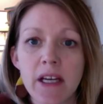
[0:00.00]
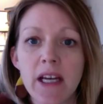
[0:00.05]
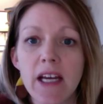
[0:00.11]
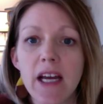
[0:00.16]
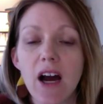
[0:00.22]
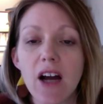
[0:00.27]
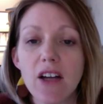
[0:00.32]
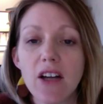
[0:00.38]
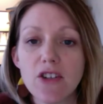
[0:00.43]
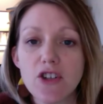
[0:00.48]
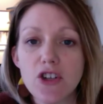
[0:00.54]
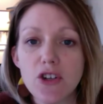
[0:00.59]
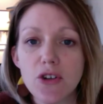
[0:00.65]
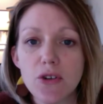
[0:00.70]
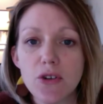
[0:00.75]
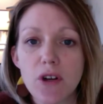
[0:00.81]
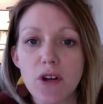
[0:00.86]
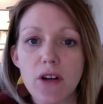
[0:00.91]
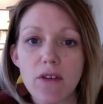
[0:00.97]
On
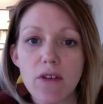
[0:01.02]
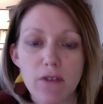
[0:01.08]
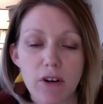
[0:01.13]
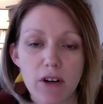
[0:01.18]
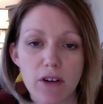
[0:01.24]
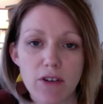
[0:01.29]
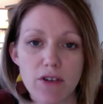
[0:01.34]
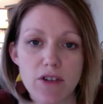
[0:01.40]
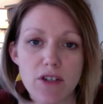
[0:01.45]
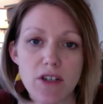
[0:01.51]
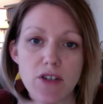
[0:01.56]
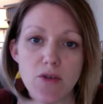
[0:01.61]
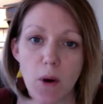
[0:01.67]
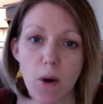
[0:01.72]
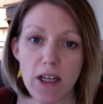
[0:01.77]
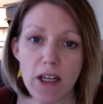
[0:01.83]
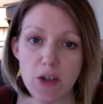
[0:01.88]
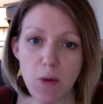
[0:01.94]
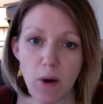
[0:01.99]
June 1st,
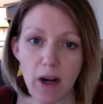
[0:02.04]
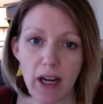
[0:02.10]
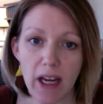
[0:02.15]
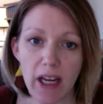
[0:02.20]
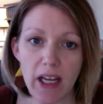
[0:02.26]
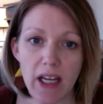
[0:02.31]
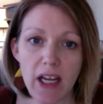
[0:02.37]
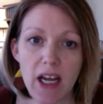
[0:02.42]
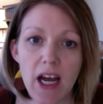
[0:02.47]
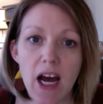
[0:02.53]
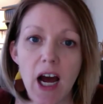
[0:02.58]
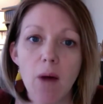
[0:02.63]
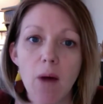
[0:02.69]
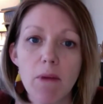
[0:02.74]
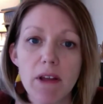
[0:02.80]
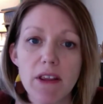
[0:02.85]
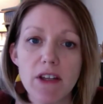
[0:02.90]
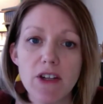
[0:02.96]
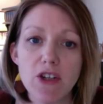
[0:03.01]
2020,
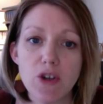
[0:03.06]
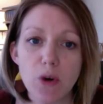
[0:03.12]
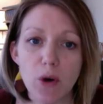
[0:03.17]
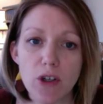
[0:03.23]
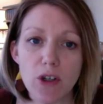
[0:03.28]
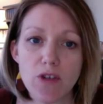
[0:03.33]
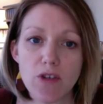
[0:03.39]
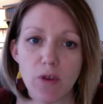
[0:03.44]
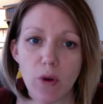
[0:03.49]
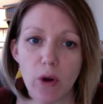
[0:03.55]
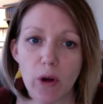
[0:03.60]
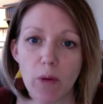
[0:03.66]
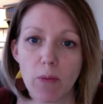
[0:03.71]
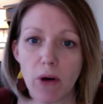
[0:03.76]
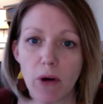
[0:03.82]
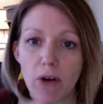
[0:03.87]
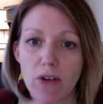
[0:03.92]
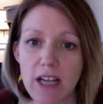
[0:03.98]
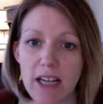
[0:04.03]
amid the George Floyd
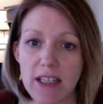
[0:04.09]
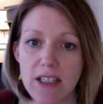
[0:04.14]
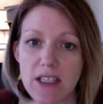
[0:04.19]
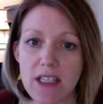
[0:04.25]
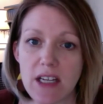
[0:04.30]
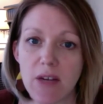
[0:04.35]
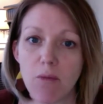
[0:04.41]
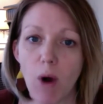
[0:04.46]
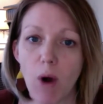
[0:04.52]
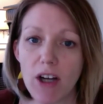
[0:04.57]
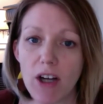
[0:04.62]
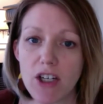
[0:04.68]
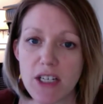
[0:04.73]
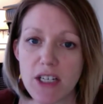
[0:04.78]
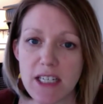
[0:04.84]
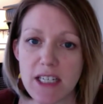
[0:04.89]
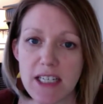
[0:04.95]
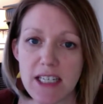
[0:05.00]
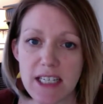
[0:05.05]
protests in
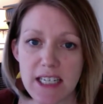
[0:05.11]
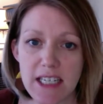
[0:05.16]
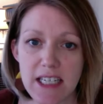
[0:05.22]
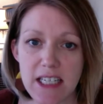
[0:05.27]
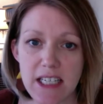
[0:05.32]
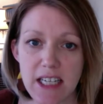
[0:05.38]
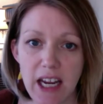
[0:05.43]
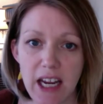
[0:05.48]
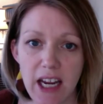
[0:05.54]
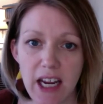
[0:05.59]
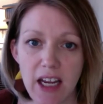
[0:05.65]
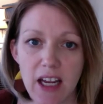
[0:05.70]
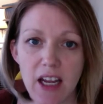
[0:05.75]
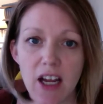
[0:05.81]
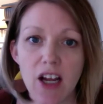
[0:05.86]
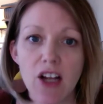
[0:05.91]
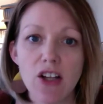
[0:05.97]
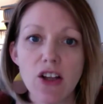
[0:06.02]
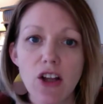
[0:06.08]
Washington, D.C.,
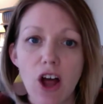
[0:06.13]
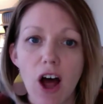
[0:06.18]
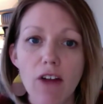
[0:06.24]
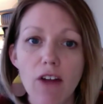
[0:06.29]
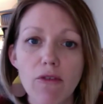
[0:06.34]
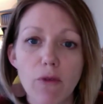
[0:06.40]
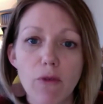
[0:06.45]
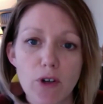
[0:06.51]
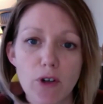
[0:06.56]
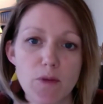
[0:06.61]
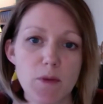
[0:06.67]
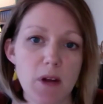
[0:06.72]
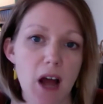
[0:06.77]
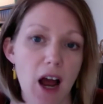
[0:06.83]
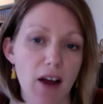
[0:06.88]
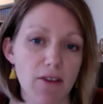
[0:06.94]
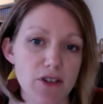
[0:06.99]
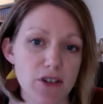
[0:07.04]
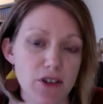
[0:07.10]
law enforcement
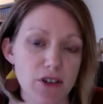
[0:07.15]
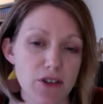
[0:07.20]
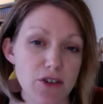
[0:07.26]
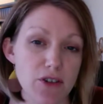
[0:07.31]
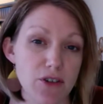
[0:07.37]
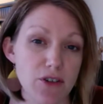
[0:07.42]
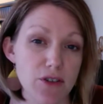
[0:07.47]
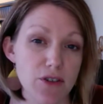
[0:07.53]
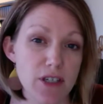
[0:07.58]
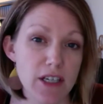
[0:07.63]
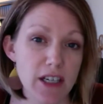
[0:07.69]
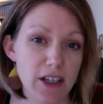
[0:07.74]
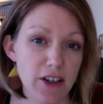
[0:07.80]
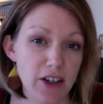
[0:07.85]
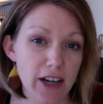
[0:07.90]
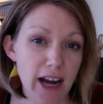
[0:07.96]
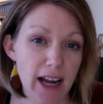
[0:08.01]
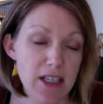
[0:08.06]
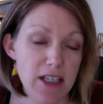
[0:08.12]
officers used tear
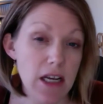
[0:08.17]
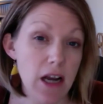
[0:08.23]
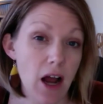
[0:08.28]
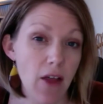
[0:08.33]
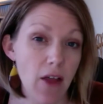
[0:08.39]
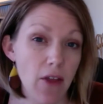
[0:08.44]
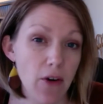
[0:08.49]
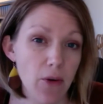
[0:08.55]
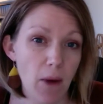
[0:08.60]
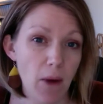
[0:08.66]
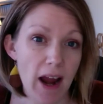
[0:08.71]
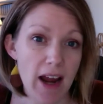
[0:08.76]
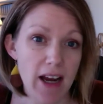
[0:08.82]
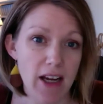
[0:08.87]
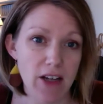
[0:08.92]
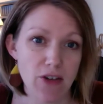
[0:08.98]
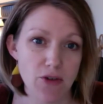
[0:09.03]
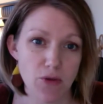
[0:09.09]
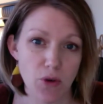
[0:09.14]
gas and other riot
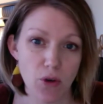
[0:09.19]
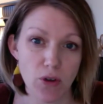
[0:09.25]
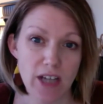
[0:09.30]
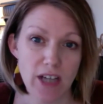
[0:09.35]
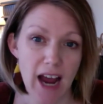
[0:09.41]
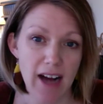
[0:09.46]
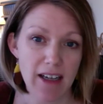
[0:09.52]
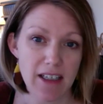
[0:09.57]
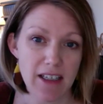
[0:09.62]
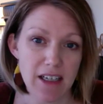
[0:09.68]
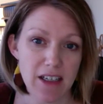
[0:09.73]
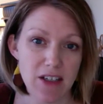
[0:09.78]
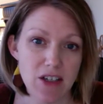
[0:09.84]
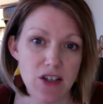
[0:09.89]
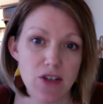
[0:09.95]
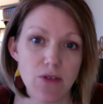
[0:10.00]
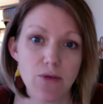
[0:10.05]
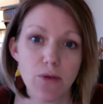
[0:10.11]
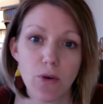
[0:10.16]
control tactics
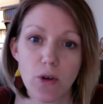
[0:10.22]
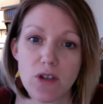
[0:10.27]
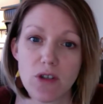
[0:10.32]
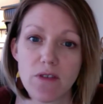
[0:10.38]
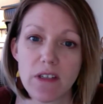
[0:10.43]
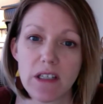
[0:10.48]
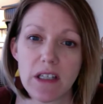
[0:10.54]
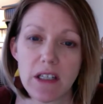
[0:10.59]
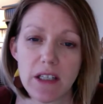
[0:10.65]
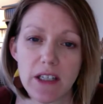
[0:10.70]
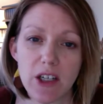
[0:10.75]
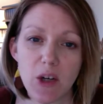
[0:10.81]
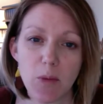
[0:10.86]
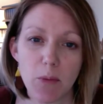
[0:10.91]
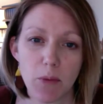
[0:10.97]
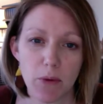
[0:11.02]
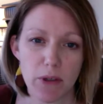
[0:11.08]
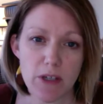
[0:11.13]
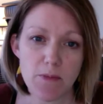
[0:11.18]
to forcibly clear
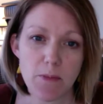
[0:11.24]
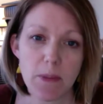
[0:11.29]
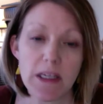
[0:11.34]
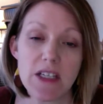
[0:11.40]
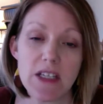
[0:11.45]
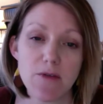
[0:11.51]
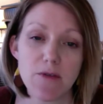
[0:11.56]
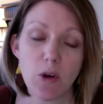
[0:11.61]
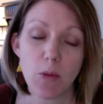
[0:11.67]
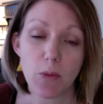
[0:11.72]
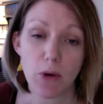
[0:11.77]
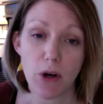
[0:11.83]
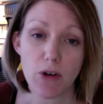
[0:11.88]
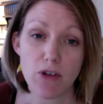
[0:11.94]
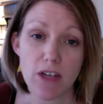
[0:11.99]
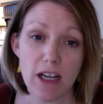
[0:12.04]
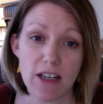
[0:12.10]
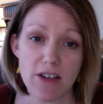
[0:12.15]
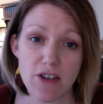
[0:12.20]
peaceful
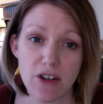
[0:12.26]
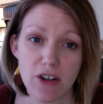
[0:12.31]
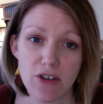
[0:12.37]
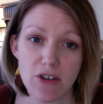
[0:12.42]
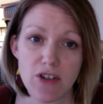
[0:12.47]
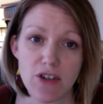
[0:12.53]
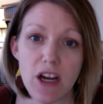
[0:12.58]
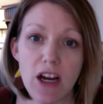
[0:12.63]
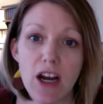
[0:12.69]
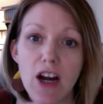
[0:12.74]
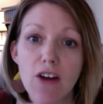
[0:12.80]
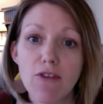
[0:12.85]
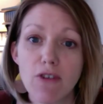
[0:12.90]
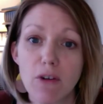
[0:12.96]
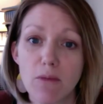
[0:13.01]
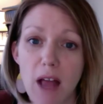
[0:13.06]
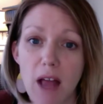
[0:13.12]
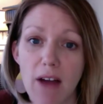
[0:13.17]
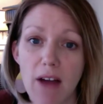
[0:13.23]
protesters from
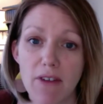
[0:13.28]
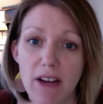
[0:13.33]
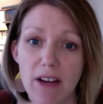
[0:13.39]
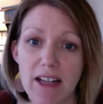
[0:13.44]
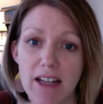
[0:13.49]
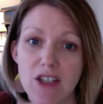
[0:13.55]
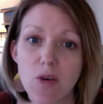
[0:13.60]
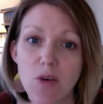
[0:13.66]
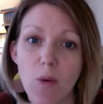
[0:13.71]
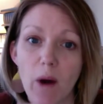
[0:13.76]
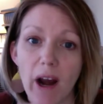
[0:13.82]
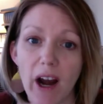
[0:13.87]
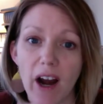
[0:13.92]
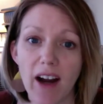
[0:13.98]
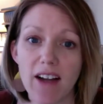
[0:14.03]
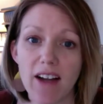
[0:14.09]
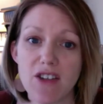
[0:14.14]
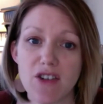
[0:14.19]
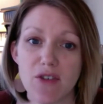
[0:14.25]
Lafayette Square
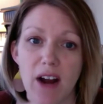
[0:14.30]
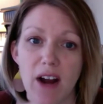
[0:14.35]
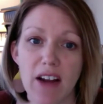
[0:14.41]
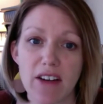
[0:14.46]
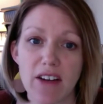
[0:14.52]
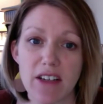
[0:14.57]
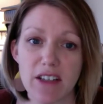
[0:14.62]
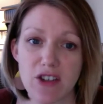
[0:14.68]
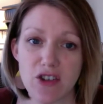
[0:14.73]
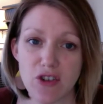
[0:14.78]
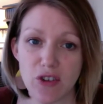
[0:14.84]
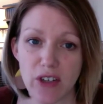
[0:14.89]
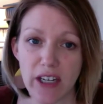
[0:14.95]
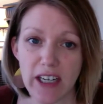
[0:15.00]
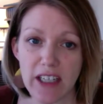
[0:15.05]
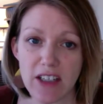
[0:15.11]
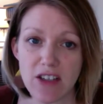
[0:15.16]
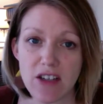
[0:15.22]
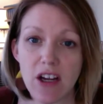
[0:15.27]
and surrounding
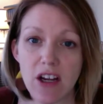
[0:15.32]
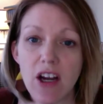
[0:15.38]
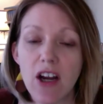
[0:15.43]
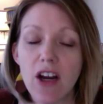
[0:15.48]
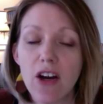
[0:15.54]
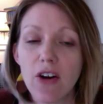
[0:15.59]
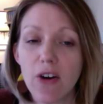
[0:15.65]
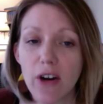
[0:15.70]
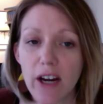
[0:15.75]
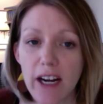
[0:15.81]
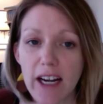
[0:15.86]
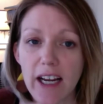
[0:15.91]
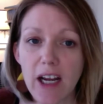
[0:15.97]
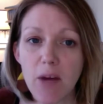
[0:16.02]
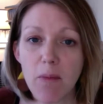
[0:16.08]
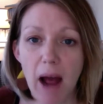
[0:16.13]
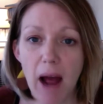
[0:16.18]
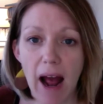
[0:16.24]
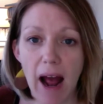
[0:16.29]
streets, creating a
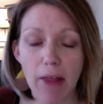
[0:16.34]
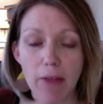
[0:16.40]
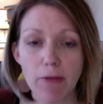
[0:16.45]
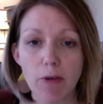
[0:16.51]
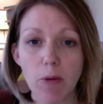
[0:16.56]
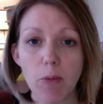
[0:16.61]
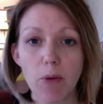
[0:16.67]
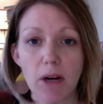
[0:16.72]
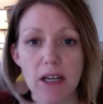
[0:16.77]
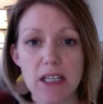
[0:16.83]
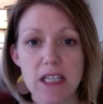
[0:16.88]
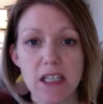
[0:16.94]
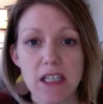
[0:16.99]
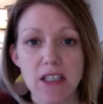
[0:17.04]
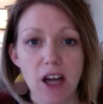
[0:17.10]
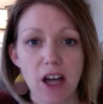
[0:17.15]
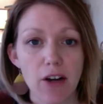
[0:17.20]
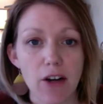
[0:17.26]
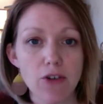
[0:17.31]
path for President
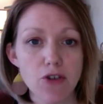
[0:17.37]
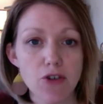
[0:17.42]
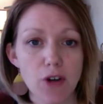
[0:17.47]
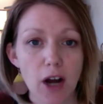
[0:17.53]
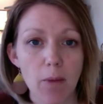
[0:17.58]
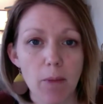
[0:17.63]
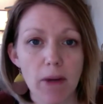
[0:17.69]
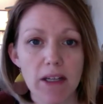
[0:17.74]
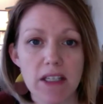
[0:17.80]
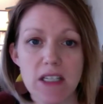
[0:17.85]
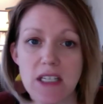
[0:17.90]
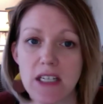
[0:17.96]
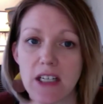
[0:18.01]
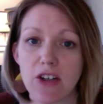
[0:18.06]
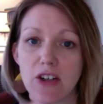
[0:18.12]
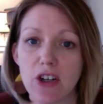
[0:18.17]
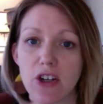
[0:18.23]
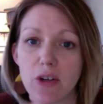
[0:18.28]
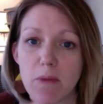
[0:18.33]
Donald Trump and
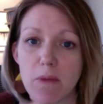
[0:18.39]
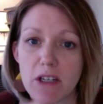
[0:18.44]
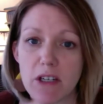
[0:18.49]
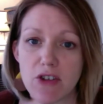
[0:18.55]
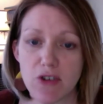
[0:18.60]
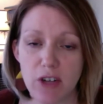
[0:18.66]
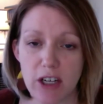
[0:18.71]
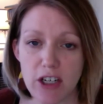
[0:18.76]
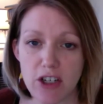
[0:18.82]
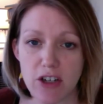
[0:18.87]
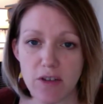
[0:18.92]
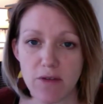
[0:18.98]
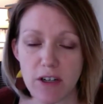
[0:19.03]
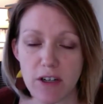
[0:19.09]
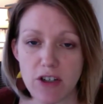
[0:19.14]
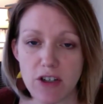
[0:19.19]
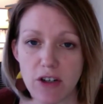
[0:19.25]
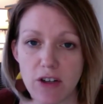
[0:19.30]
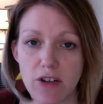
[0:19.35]
senior administration
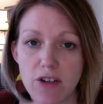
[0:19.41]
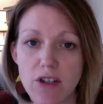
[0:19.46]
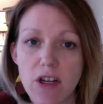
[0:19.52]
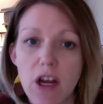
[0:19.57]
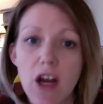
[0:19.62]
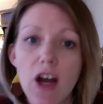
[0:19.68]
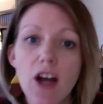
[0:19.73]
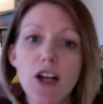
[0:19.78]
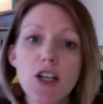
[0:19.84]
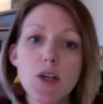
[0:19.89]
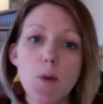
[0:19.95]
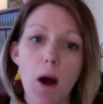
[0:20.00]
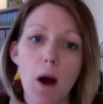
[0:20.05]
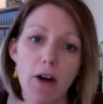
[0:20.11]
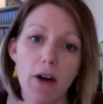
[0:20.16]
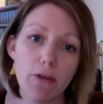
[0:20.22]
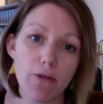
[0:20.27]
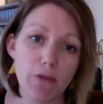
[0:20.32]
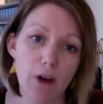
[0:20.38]
officials to walk
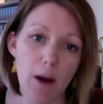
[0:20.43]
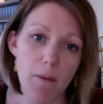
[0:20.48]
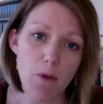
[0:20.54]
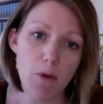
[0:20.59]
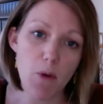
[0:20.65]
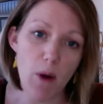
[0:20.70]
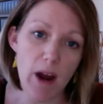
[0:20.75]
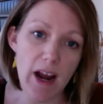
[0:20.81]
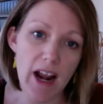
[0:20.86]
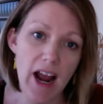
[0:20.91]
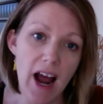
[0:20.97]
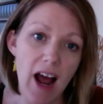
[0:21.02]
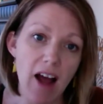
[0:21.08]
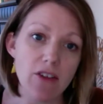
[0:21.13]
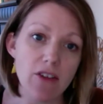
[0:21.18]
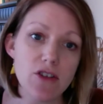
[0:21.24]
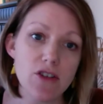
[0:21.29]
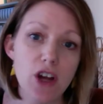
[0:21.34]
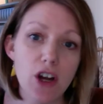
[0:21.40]
from the White
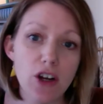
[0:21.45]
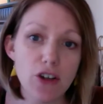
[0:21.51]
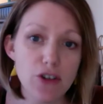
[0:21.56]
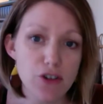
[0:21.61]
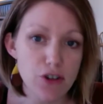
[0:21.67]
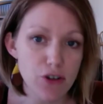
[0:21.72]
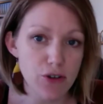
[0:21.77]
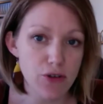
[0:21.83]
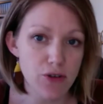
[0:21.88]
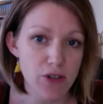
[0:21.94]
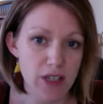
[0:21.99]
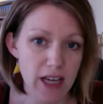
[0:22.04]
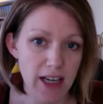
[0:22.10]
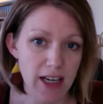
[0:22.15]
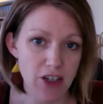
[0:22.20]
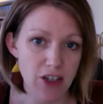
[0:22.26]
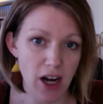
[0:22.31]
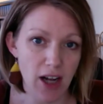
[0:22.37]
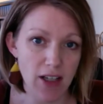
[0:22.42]
House to St.
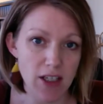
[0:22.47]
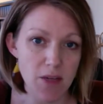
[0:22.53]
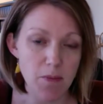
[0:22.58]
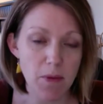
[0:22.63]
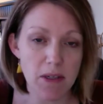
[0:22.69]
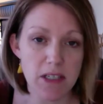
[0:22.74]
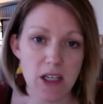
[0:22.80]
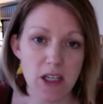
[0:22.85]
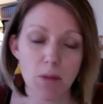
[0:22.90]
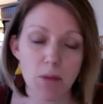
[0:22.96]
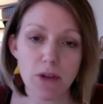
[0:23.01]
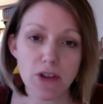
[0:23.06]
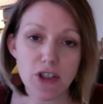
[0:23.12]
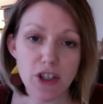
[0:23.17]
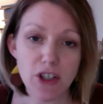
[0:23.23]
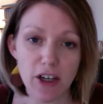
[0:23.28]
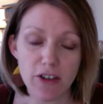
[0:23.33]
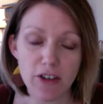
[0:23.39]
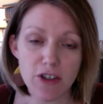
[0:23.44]
John's Episcopal
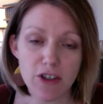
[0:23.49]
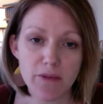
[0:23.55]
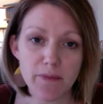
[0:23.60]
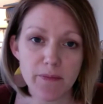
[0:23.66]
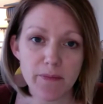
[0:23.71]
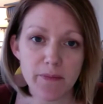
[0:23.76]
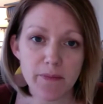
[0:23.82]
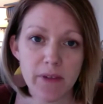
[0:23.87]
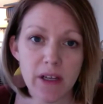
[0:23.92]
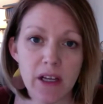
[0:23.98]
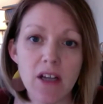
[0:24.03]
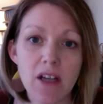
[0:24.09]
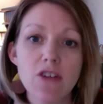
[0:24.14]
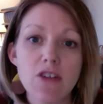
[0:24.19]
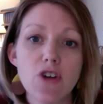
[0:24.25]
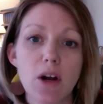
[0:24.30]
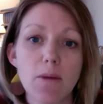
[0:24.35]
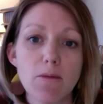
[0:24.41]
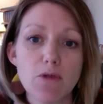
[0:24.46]
Church.
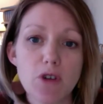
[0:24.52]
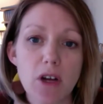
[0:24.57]
Trump